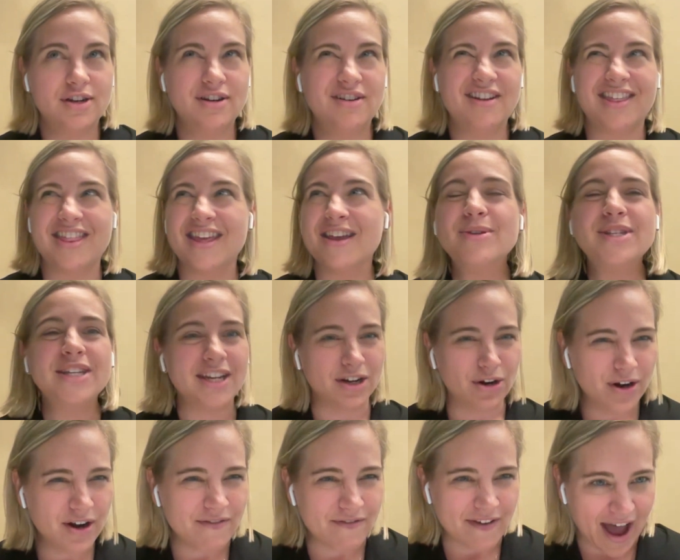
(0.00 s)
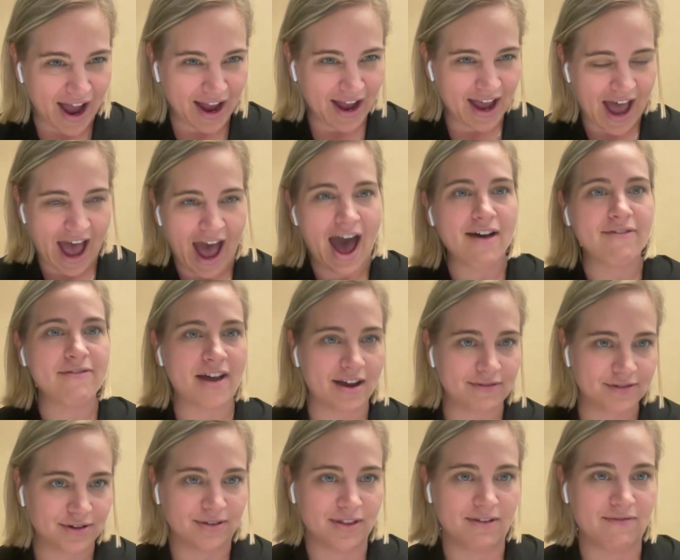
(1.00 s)
I think it was a year and a half
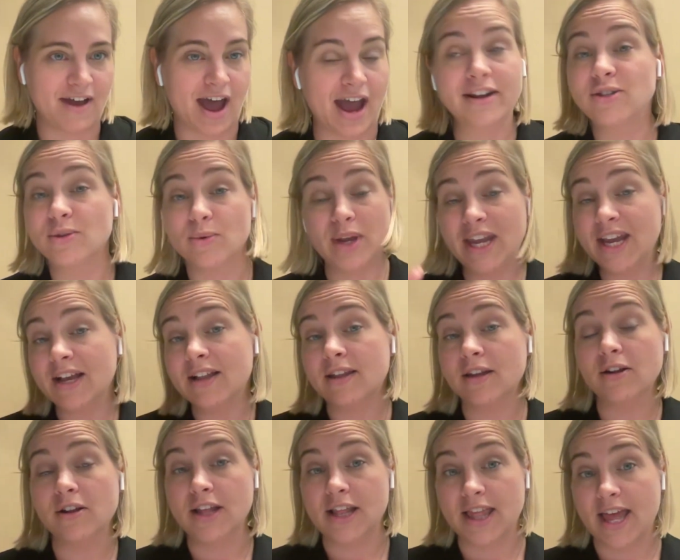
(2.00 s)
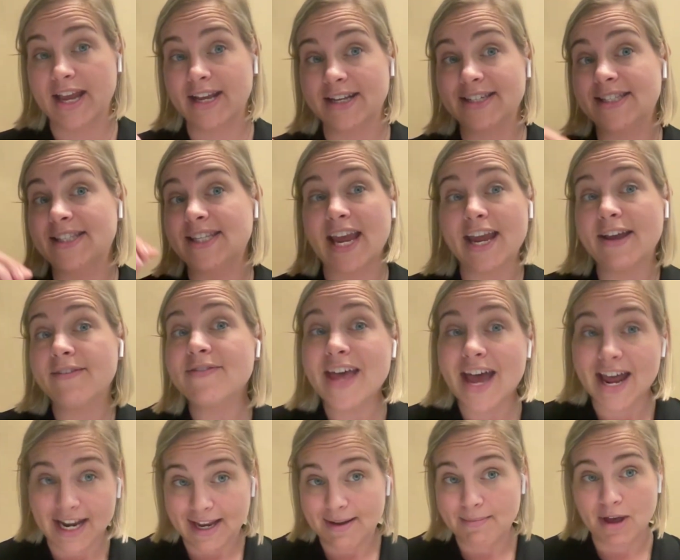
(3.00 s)
after the fact. So he had clearly saved
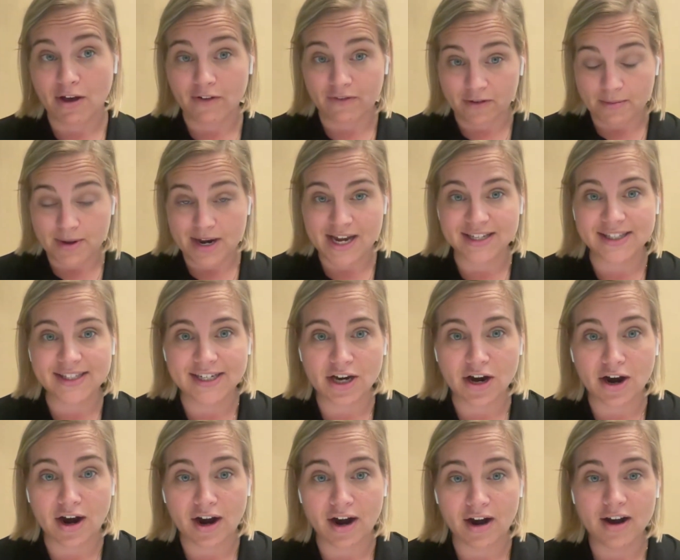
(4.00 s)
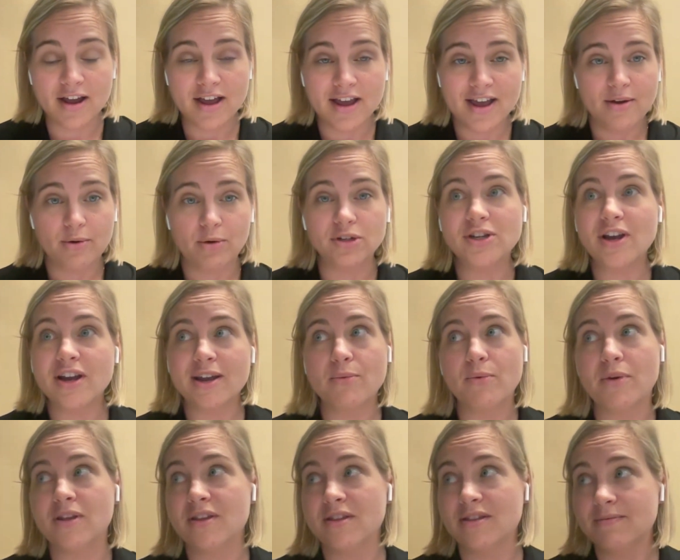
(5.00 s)
that email from an SDR. We're talking
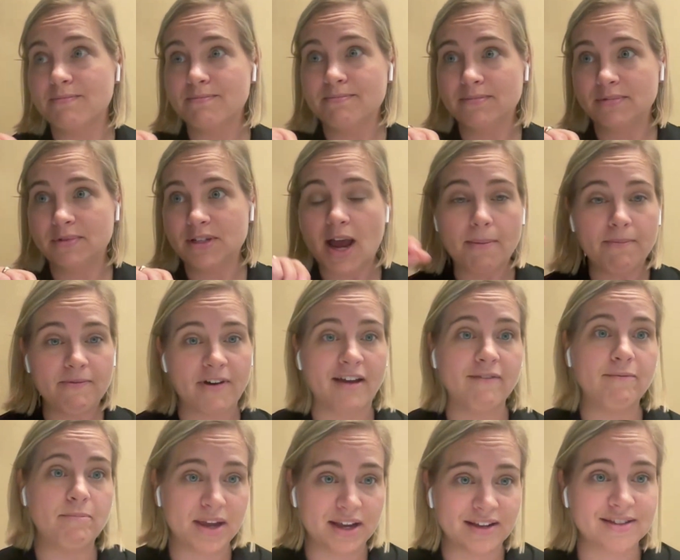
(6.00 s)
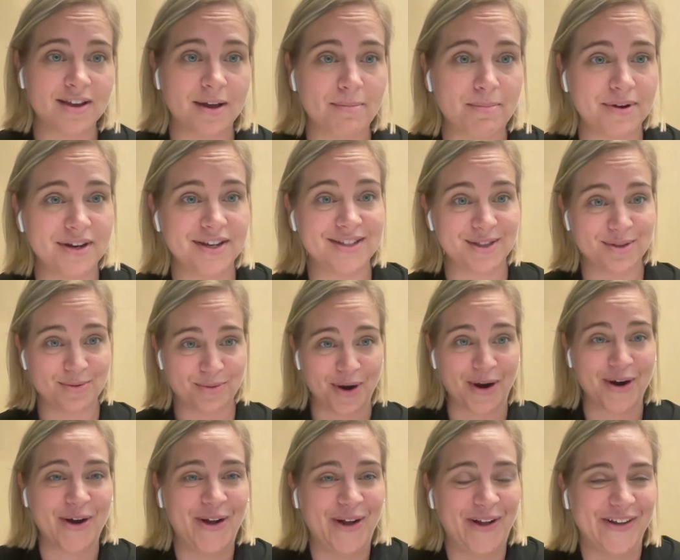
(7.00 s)
one of the top 5 biggest companies in the
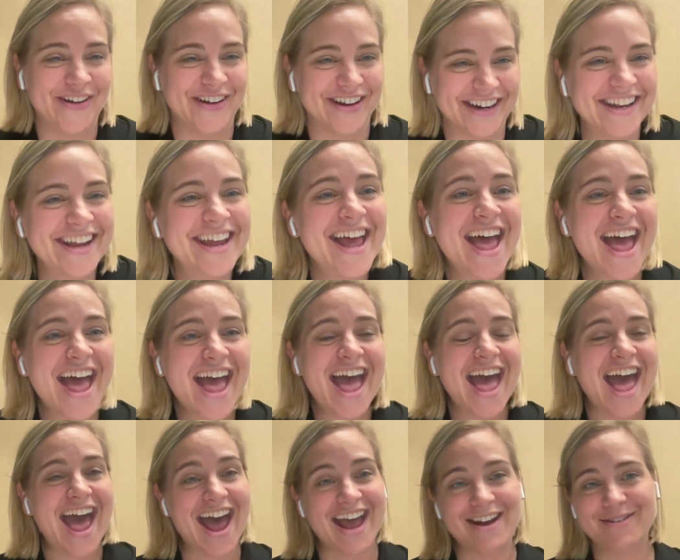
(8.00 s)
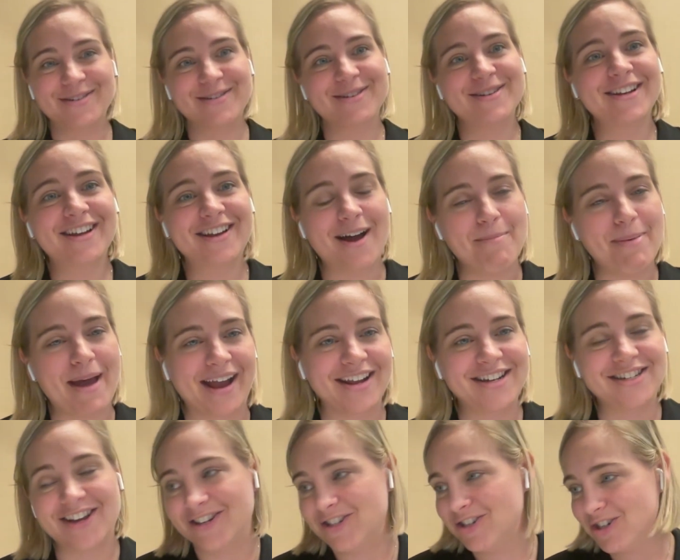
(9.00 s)
world, and got back
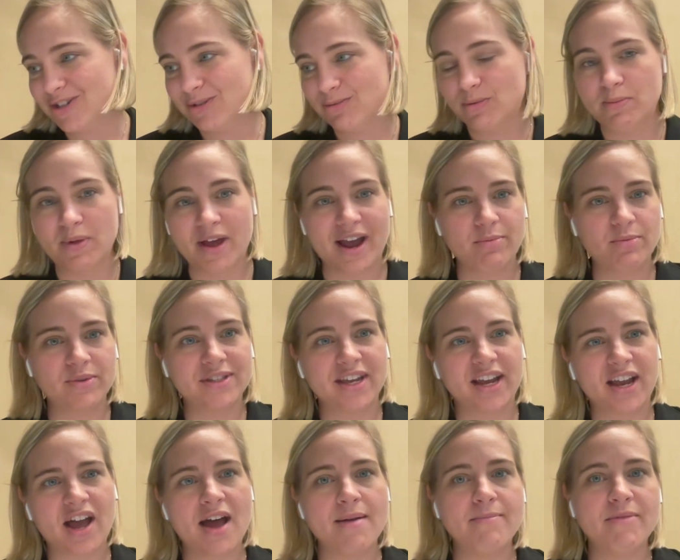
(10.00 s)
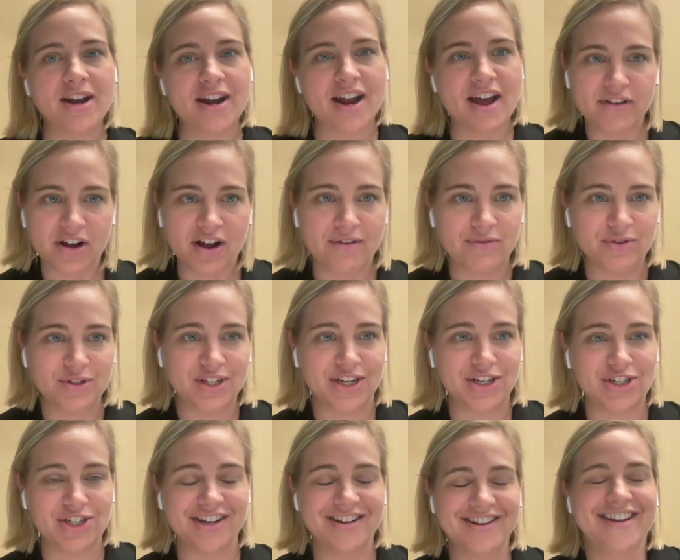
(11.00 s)
in touch and just replied, was like, I'm ready to have a
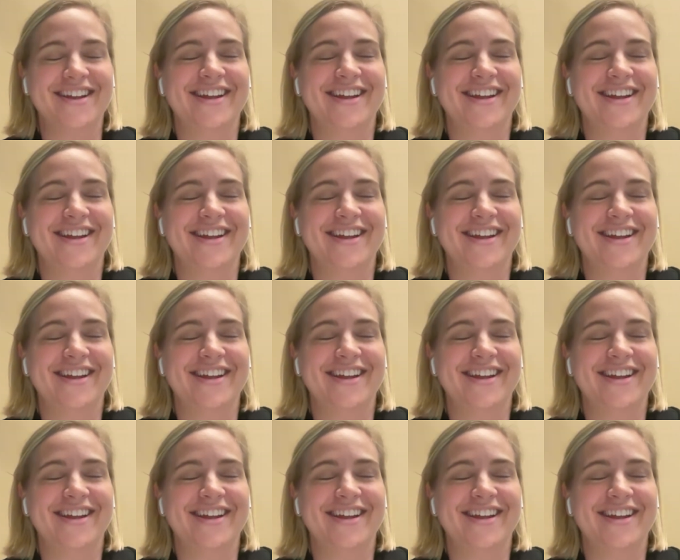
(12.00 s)
conversation.